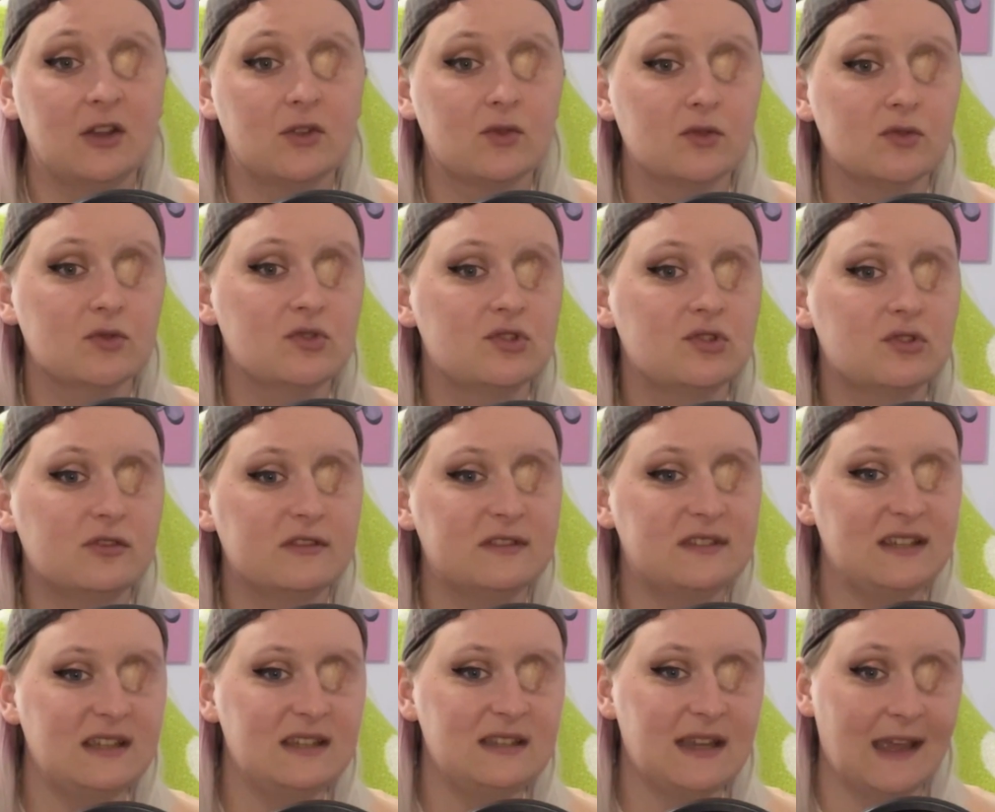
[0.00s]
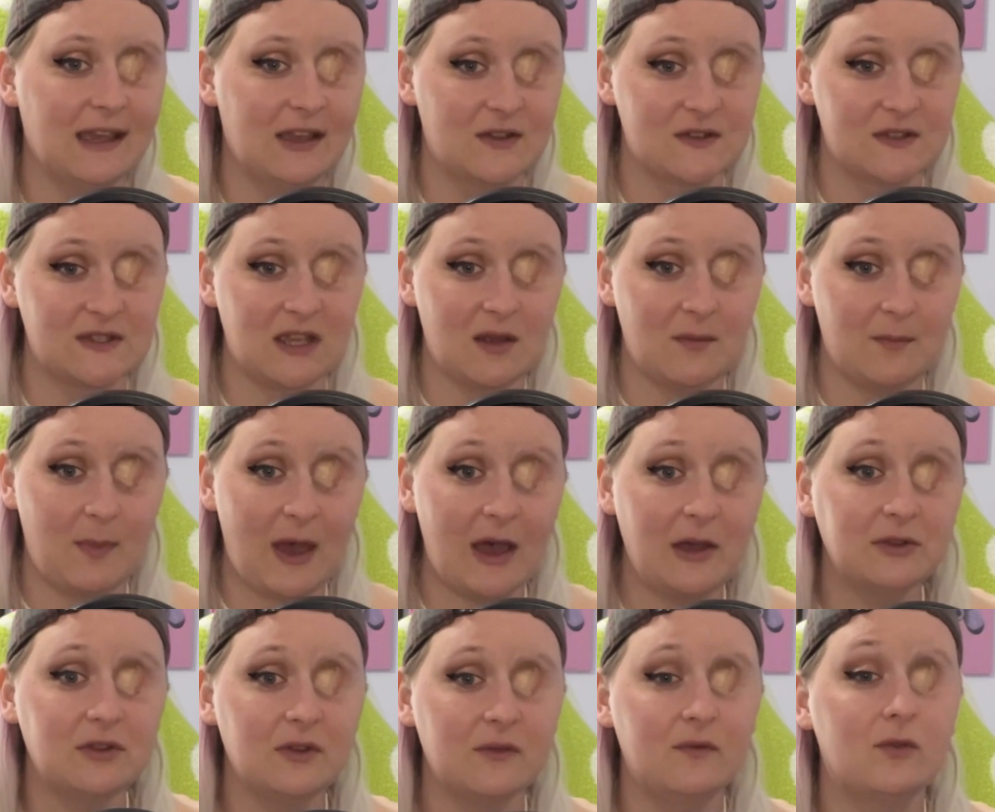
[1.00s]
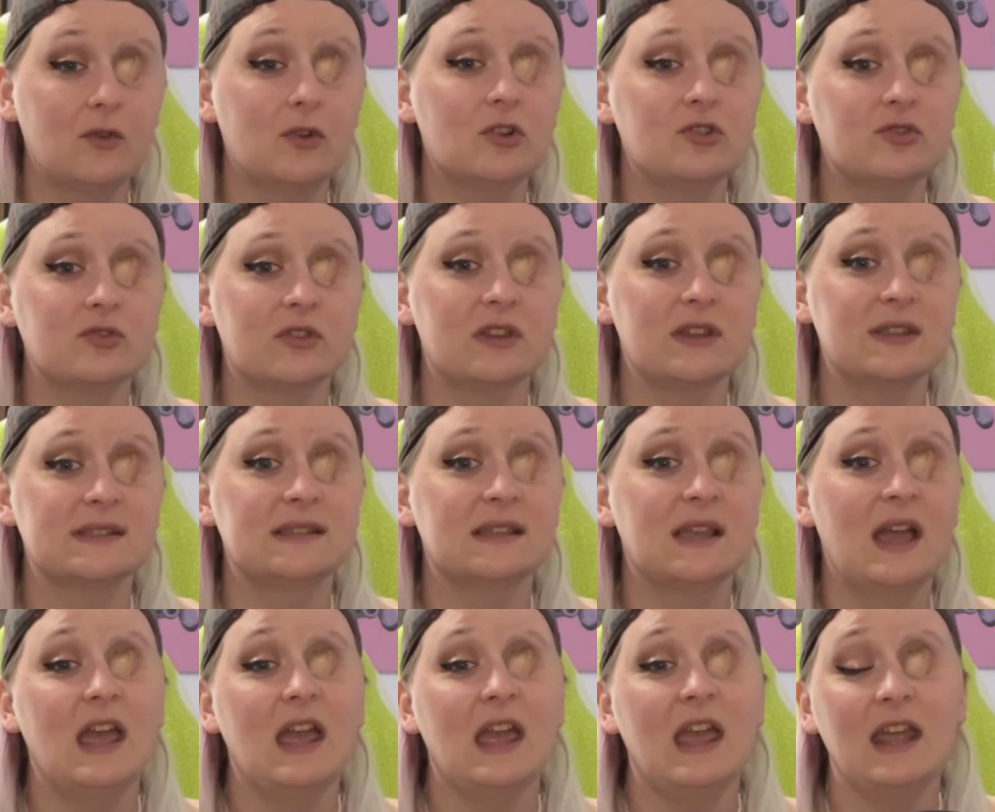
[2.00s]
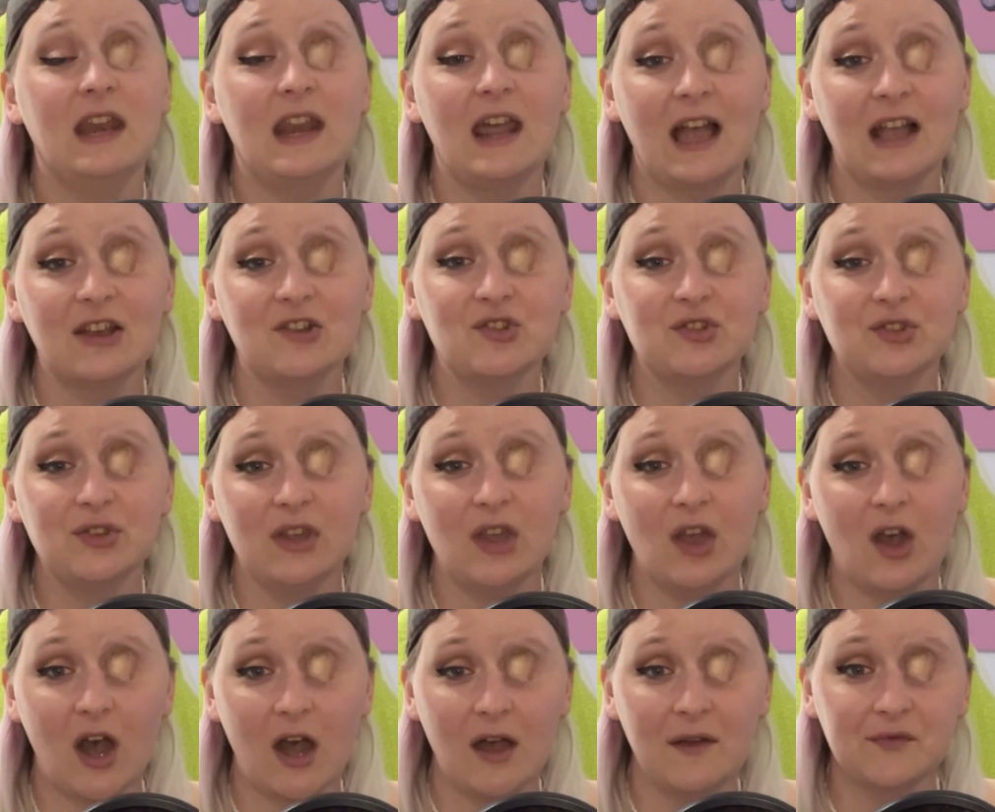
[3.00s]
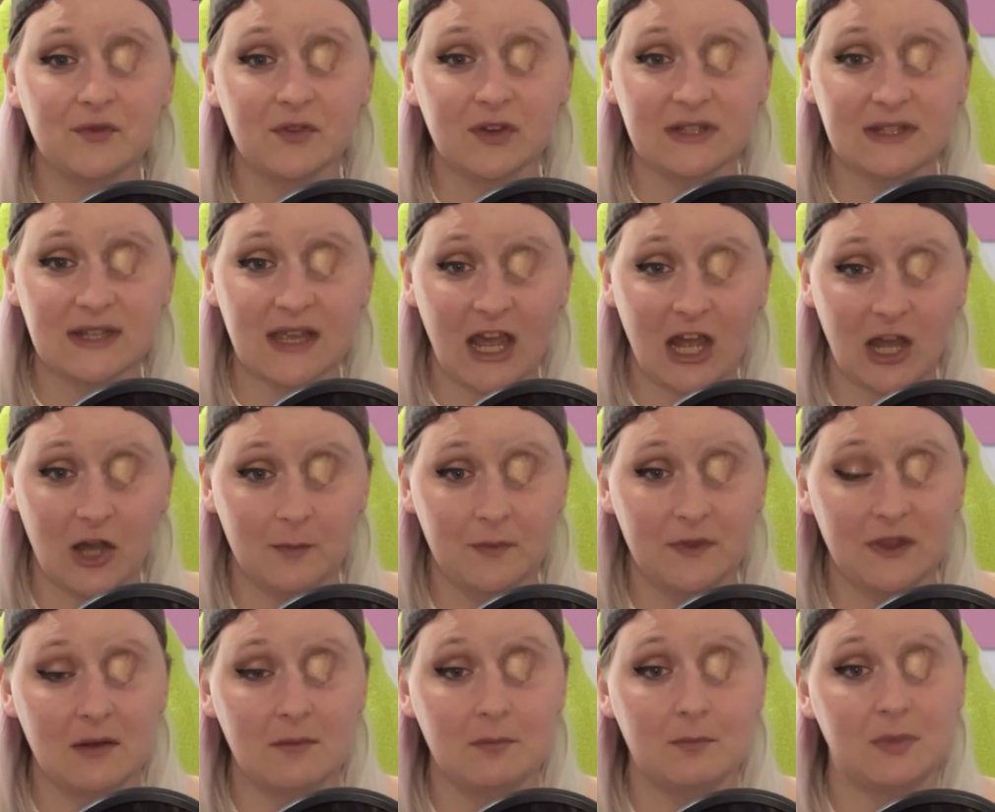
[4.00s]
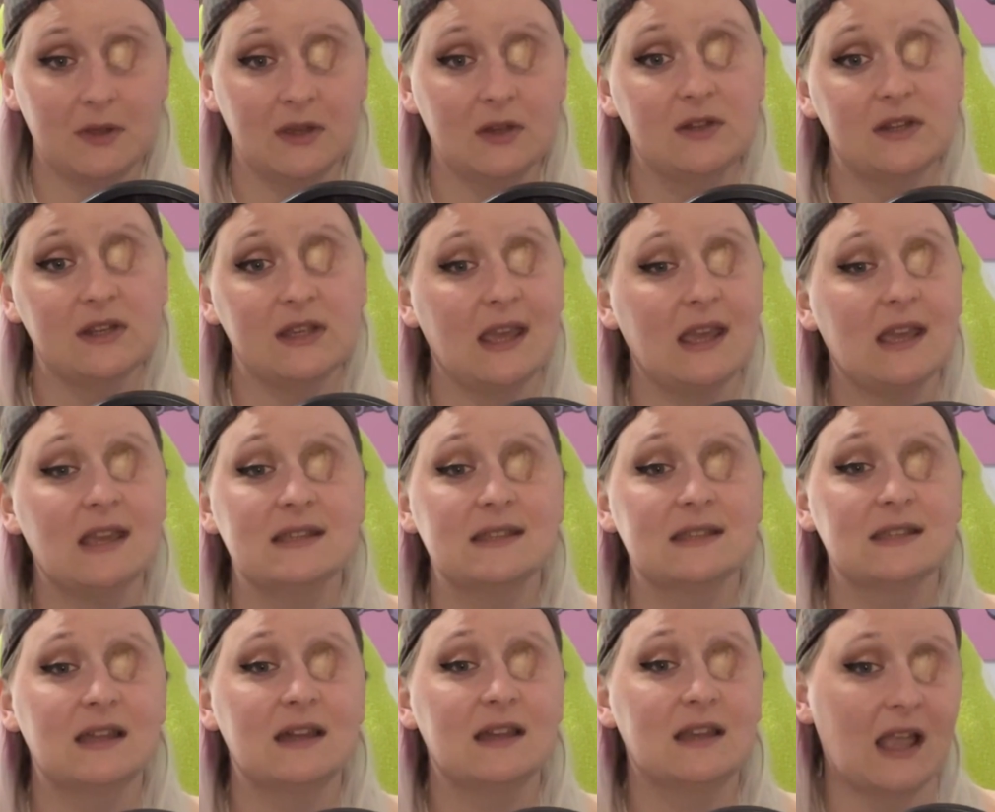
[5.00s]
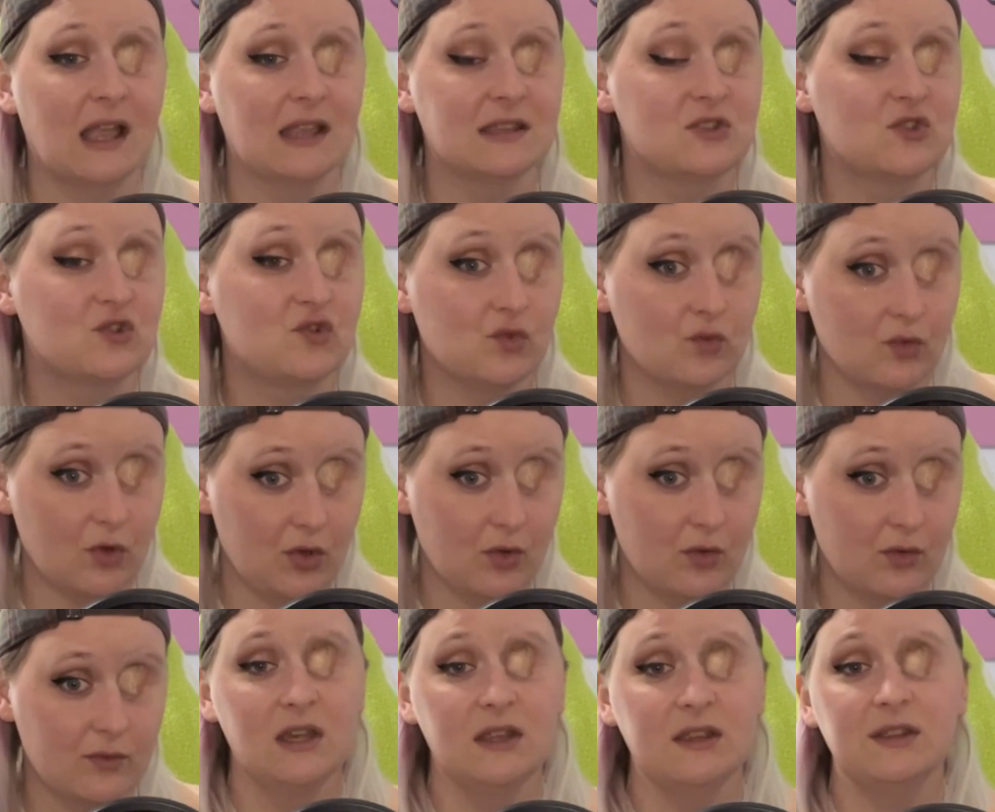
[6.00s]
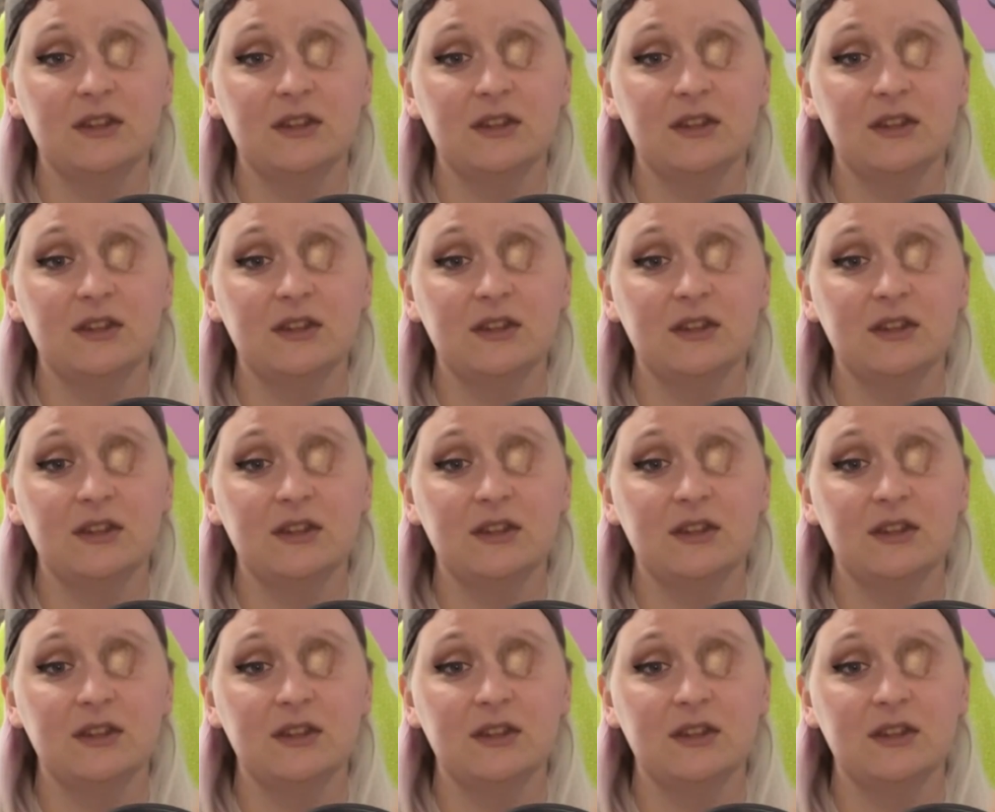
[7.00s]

crucial details about the forgeries and actually offering to help them build a case against Drewe.